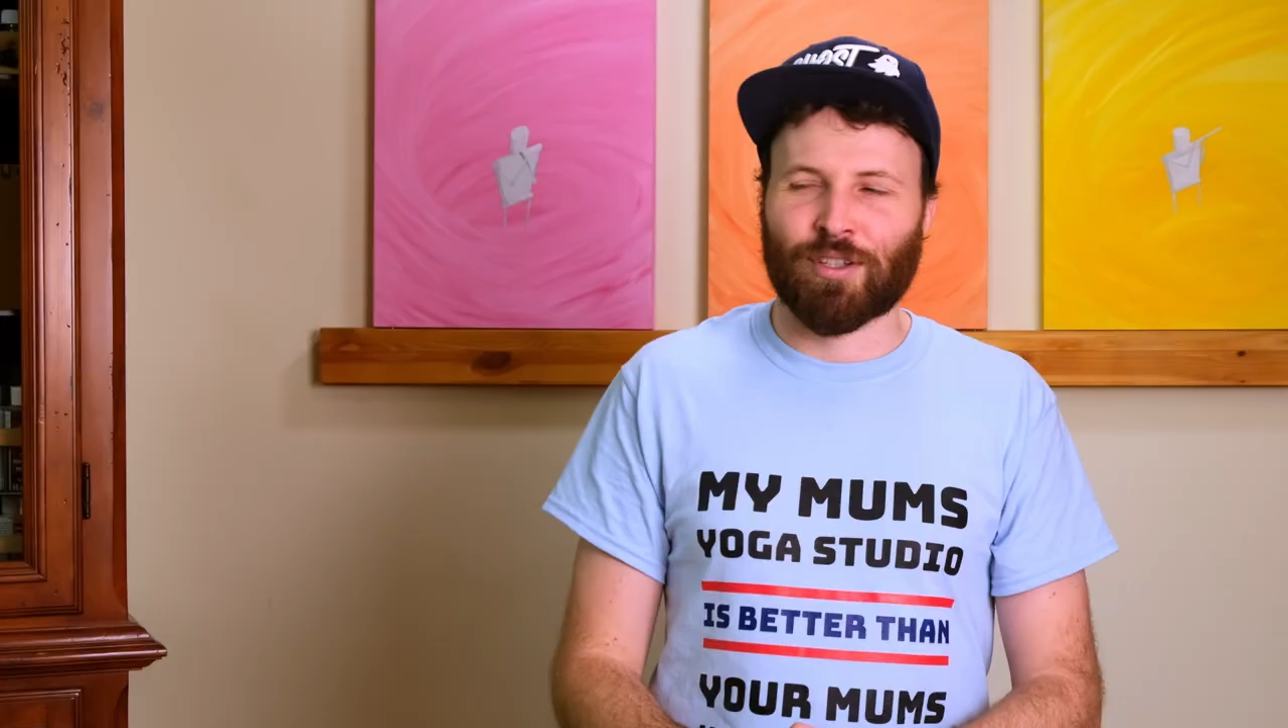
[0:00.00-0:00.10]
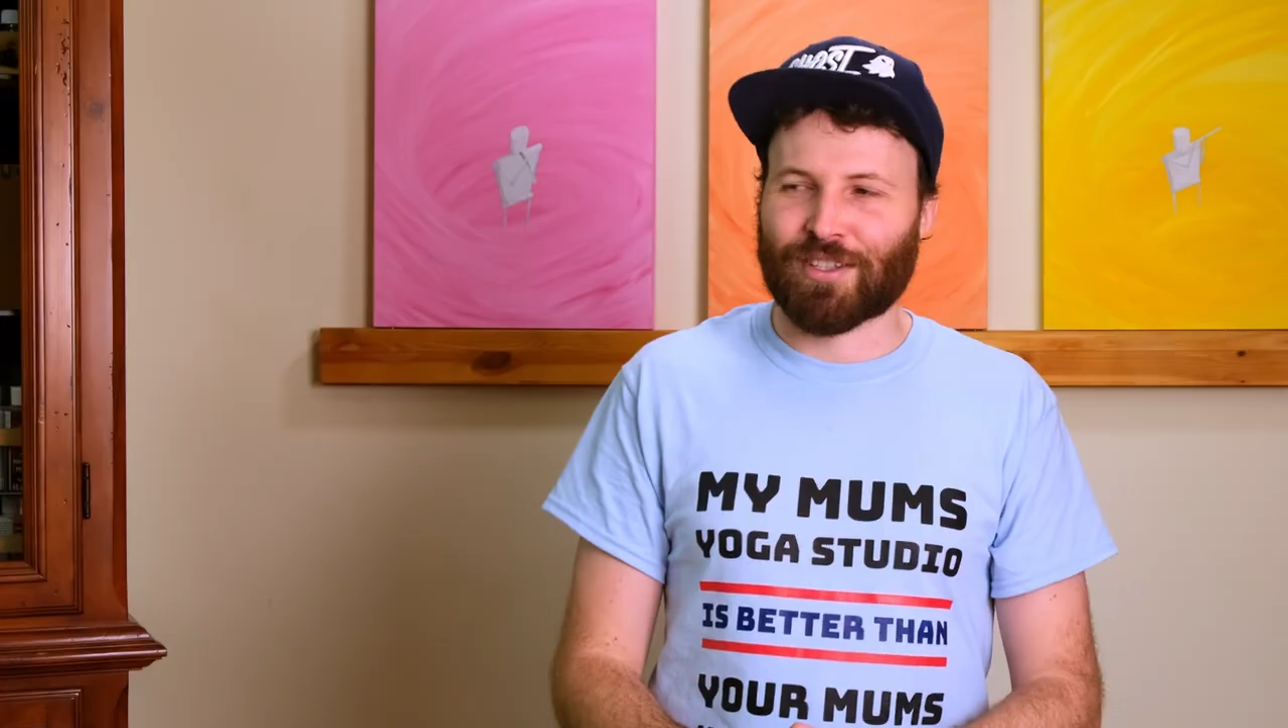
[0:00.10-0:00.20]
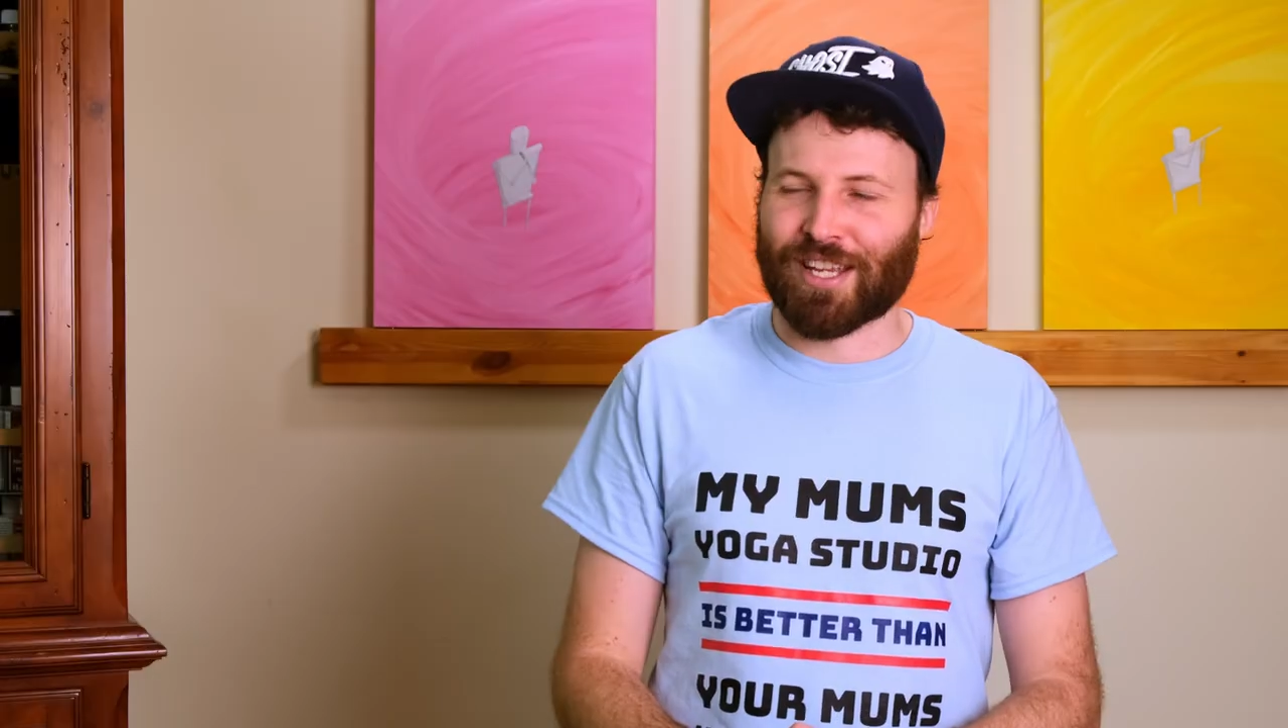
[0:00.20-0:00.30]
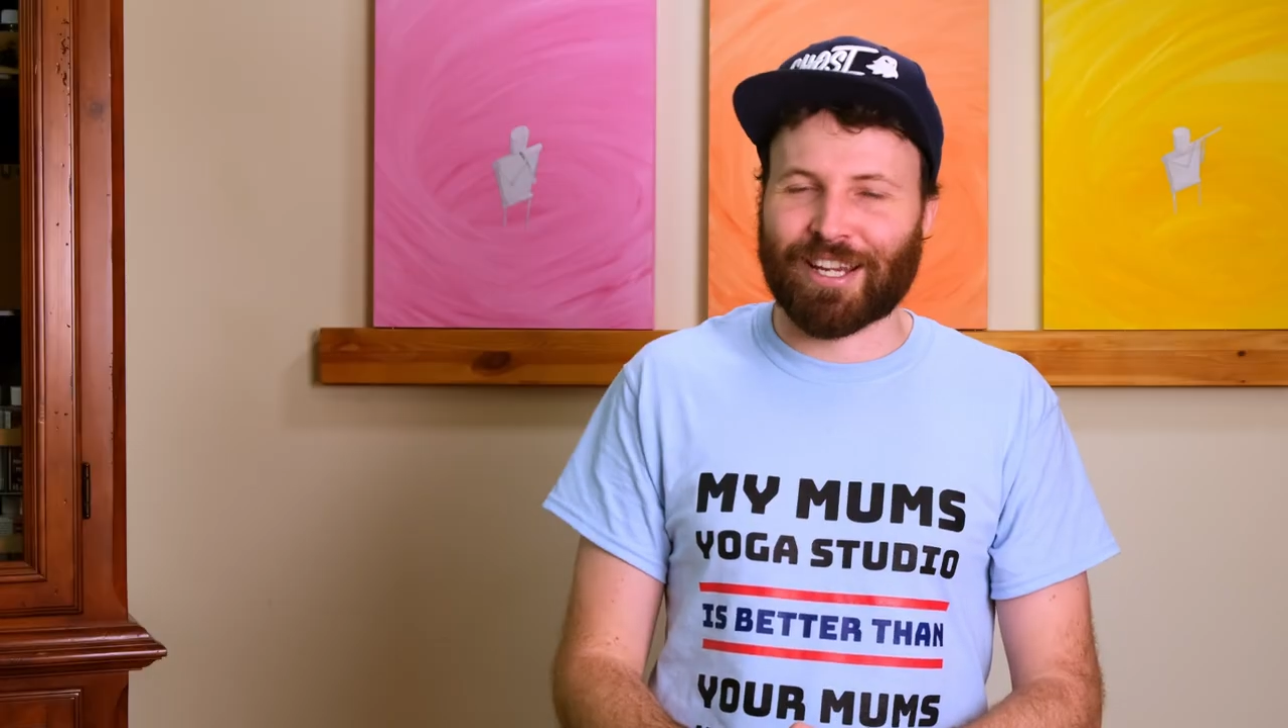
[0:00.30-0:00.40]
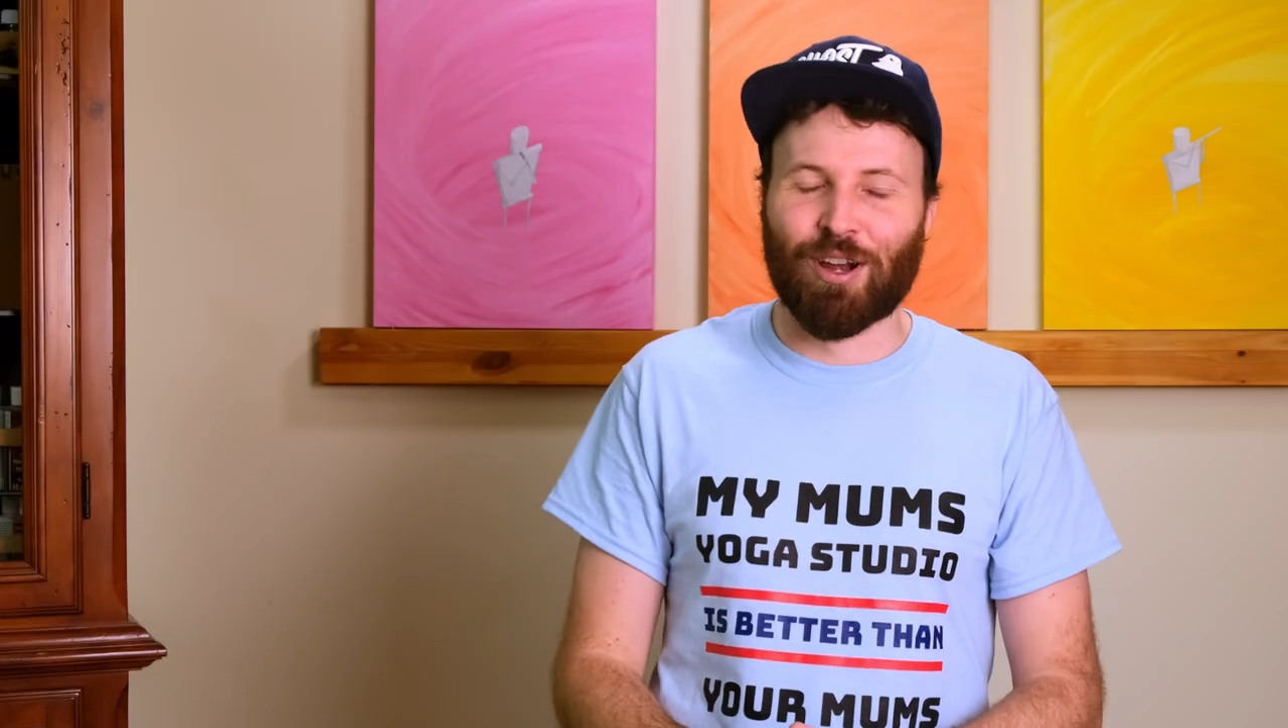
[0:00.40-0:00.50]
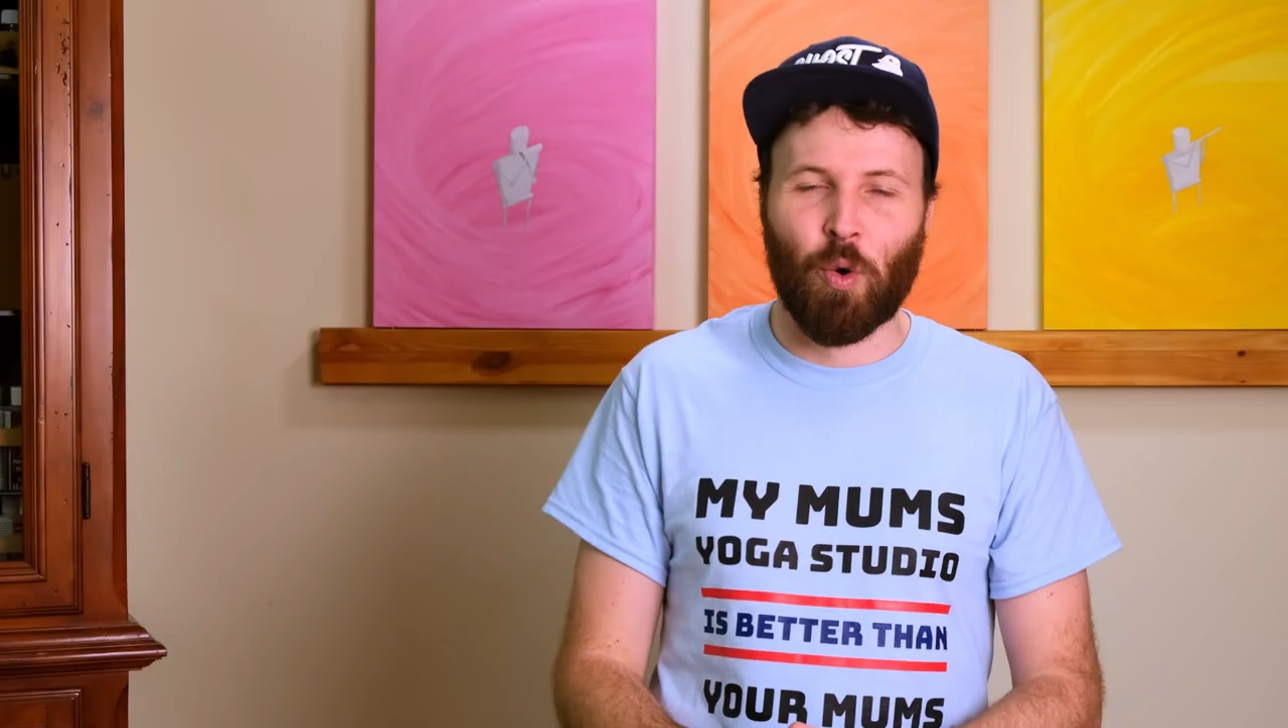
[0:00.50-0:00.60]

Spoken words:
It's like,